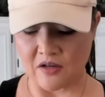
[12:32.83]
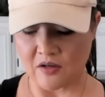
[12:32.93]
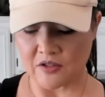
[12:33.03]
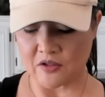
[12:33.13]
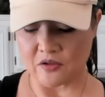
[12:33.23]
you
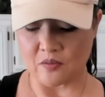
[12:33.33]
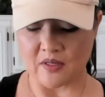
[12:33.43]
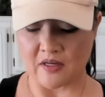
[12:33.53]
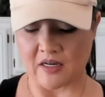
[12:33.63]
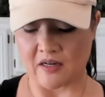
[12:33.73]
also do
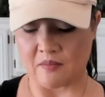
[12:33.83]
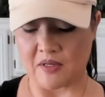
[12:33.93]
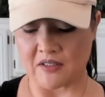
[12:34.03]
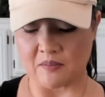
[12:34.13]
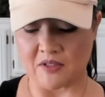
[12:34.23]
want to kind of
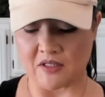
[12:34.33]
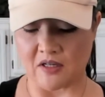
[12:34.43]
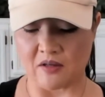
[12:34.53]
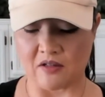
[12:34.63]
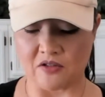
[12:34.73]
mix them
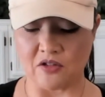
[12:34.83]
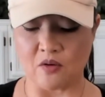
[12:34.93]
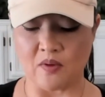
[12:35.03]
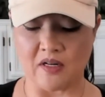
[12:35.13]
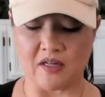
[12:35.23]
together because you
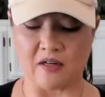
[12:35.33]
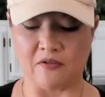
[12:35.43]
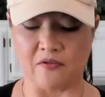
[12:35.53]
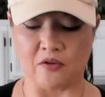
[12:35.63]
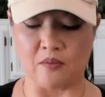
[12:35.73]
don't want to get a
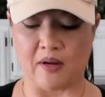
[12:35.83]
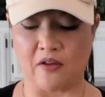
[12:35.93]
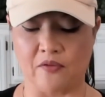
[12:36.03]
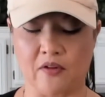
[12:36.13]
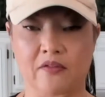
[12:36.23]
full
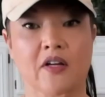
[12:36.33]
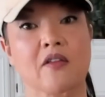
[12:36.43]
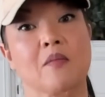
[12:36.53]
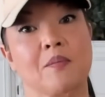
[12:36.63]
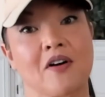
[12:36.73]
mouthful of
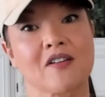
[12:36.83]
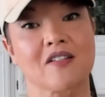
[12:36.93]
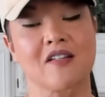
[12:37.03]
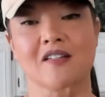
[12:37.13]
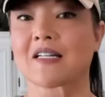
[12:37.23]
nothing but
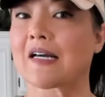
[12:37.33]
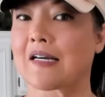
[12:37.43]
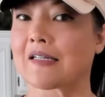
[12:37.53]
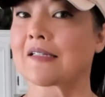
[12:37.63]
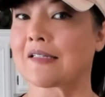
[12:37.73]
parsley because
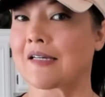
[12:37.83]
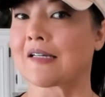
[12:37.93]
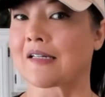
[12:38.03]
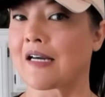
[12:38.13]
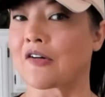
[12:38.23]
that can
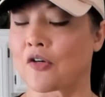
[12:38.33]
get kind of